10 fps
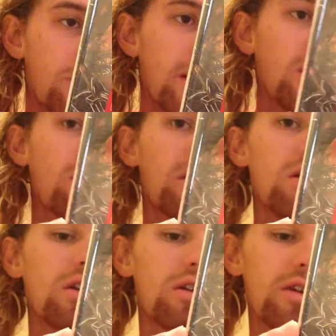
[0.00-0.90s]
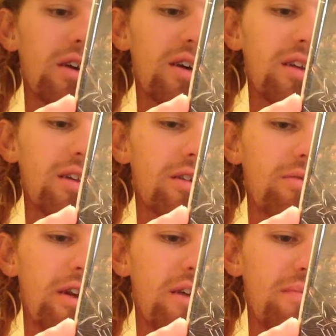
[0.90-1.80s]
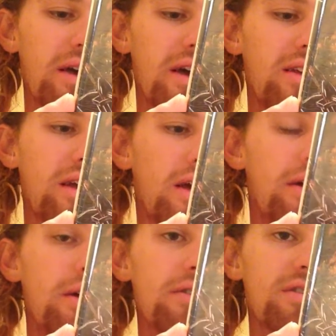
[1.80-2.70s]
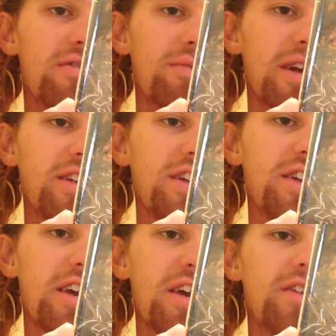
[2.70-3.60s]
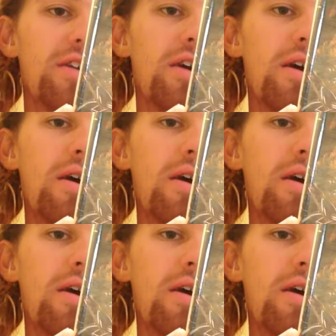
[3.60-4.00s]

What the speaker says: the trailer and it looked right up my alley. This one's from 1988.